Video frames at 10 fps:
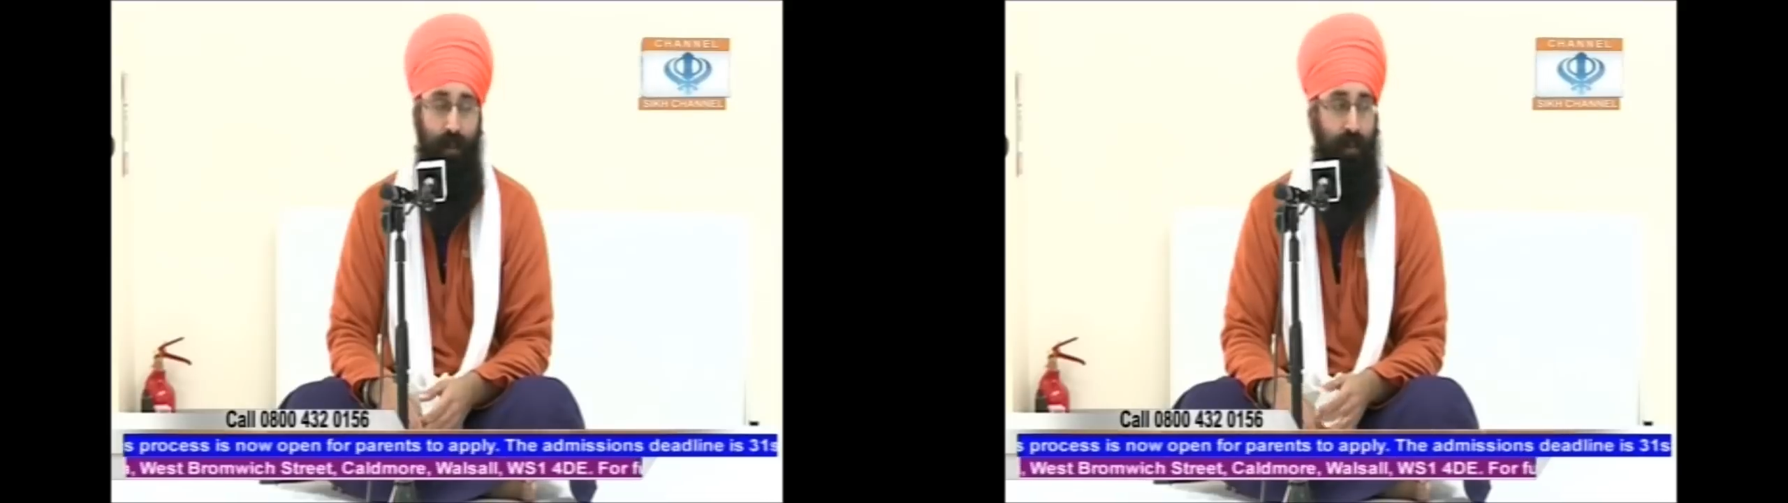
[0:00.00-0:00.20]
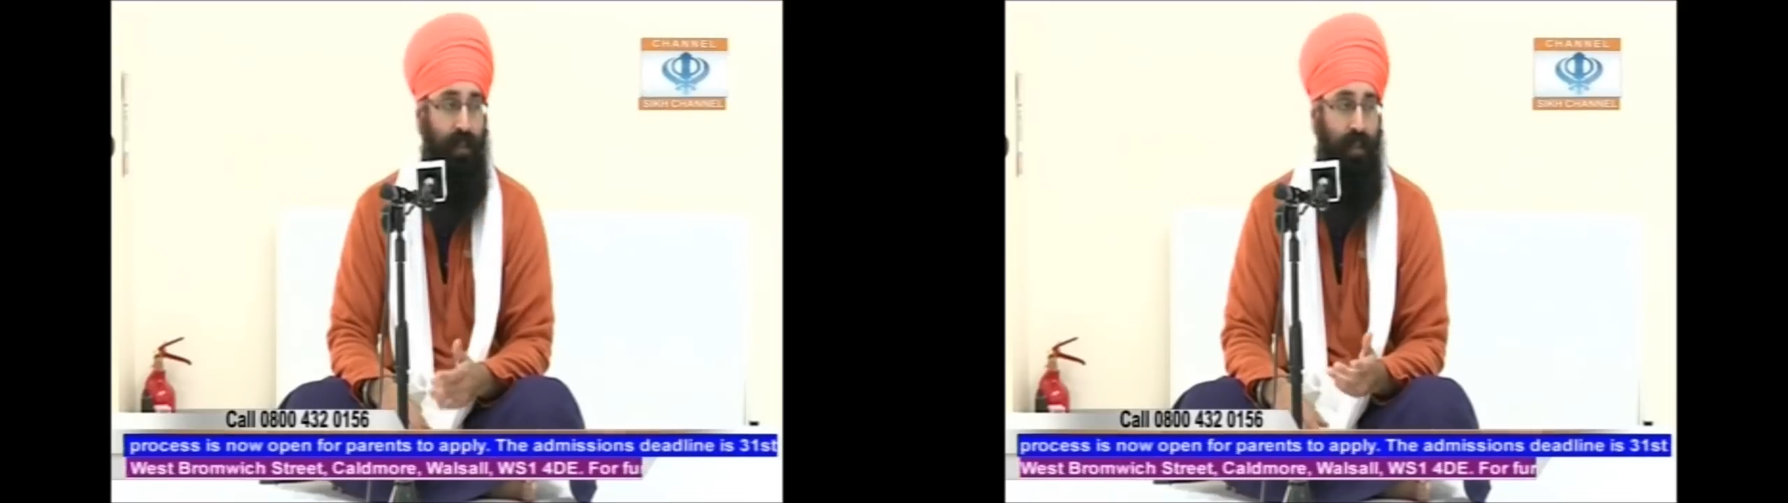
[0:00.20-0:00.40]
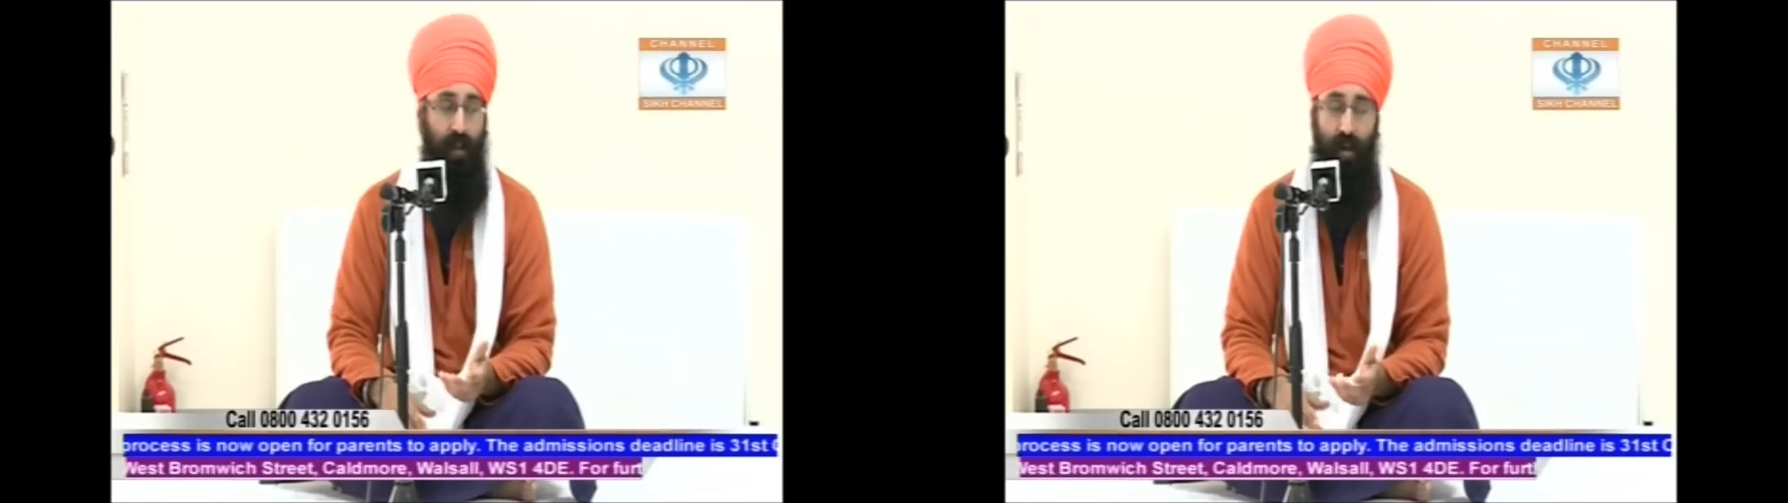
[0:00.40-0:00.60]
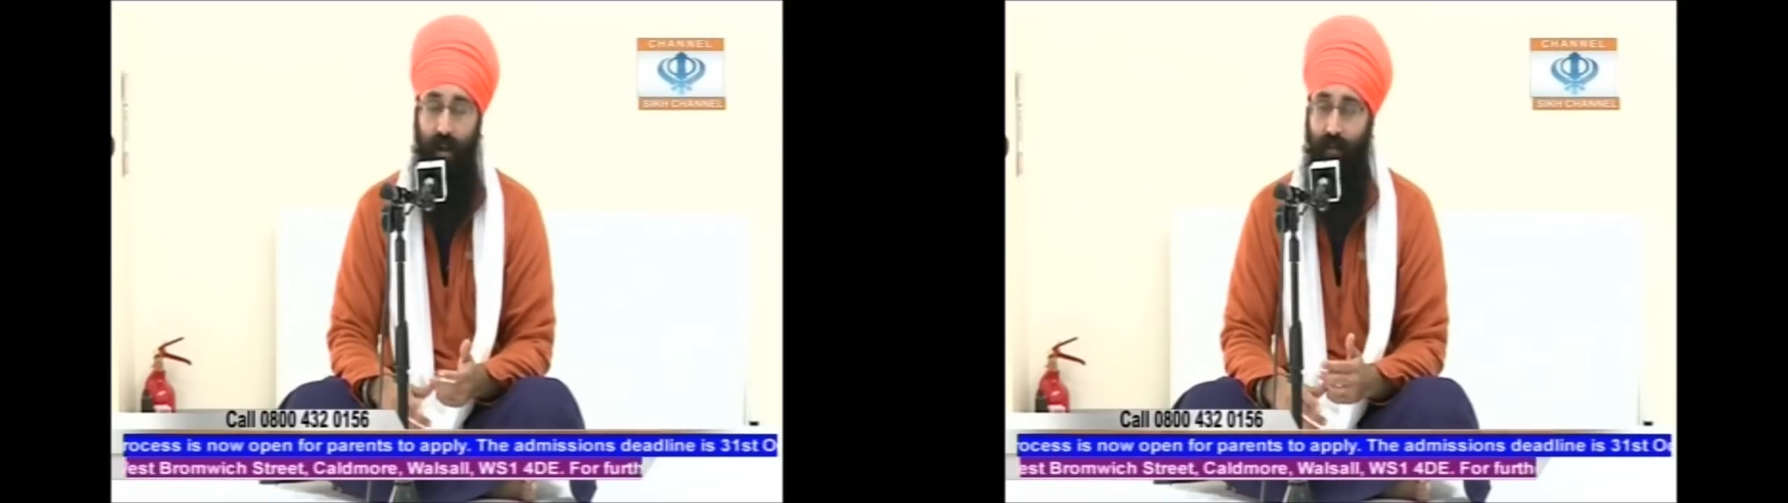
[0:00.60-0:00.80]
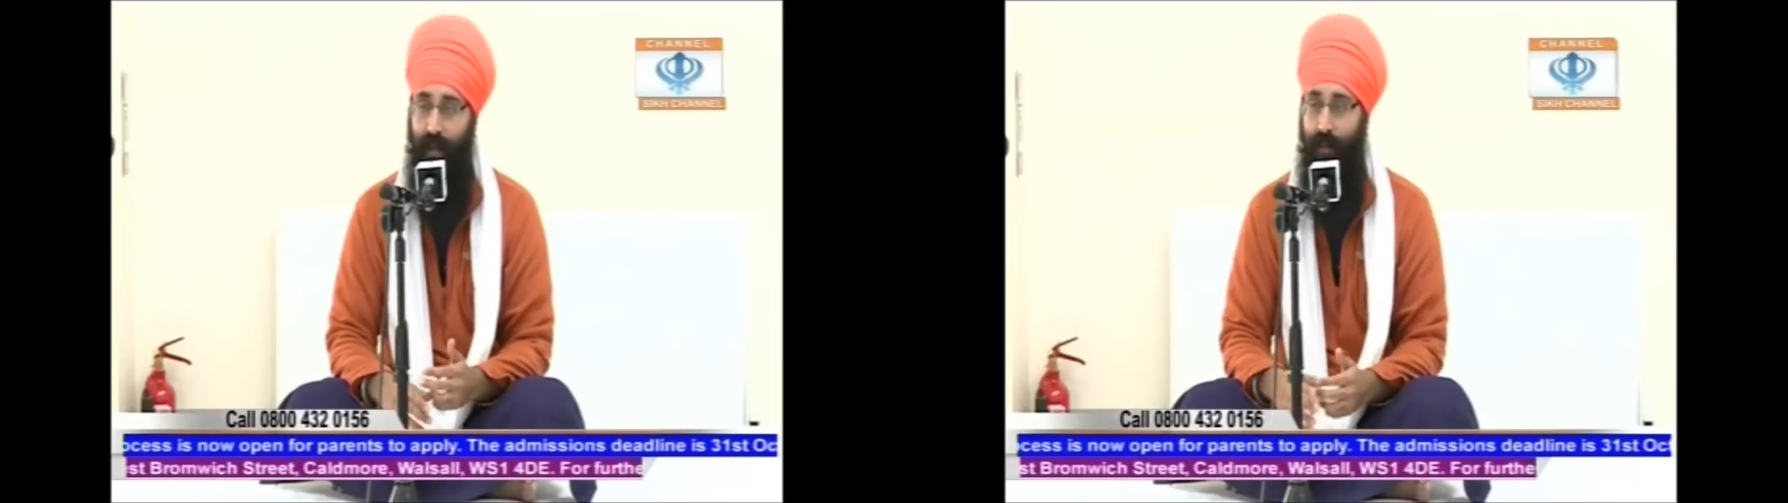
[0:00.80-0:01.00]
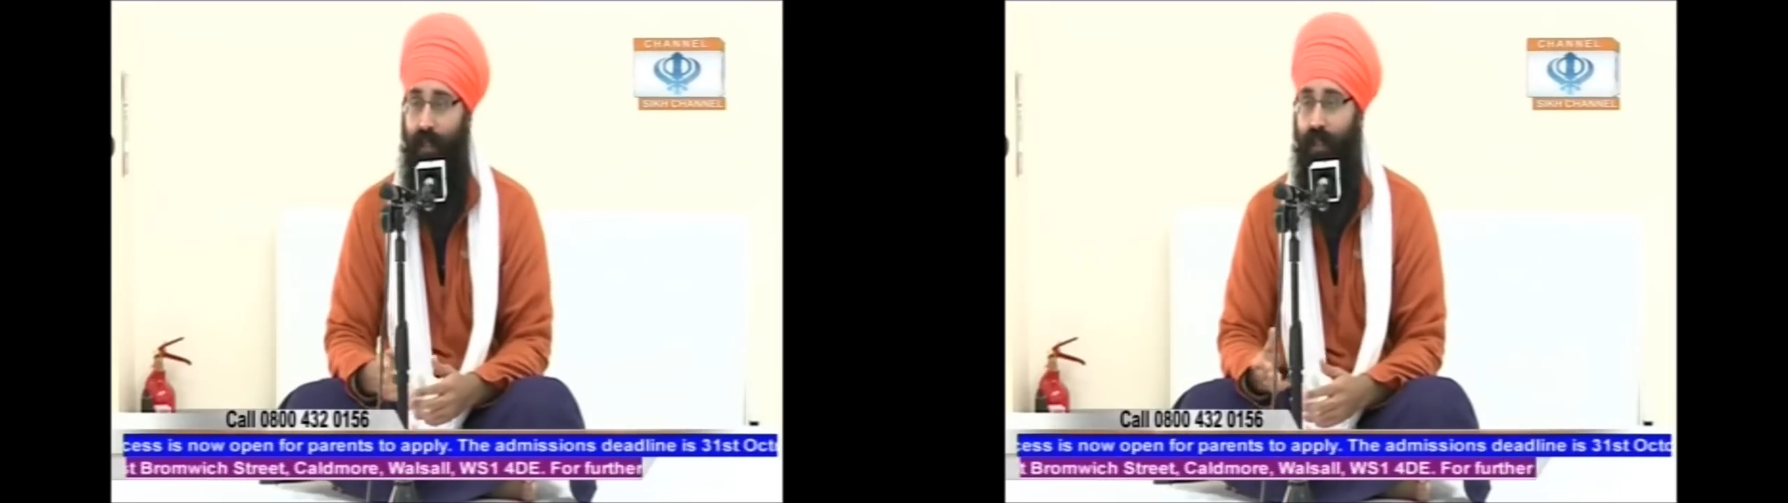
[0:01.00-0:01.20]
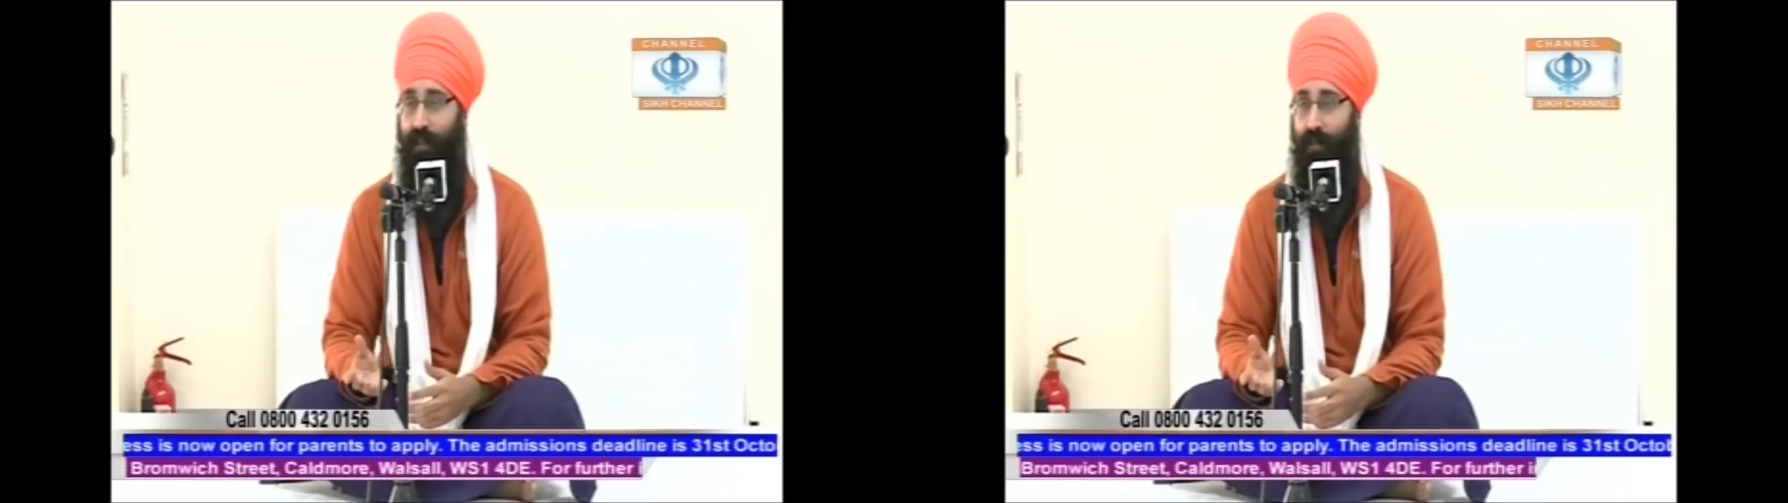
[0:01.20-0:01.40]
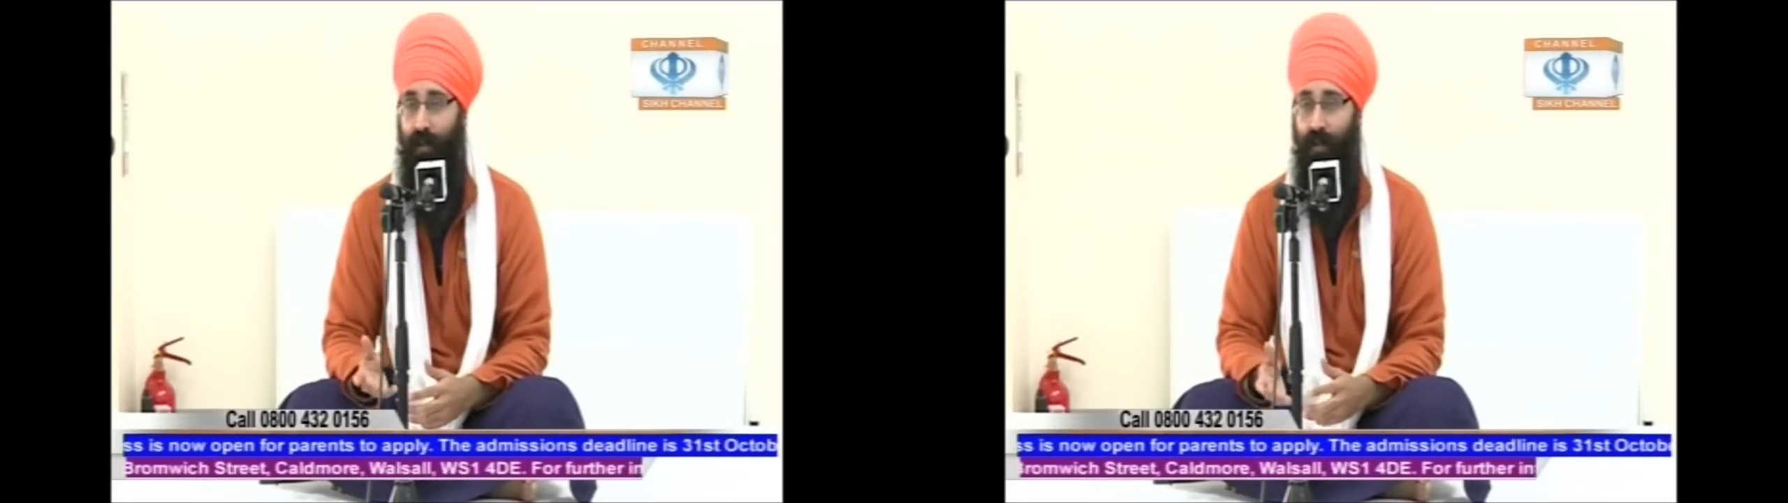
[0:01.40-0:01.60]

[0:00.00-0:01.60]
maybe I need a car, maybe I need some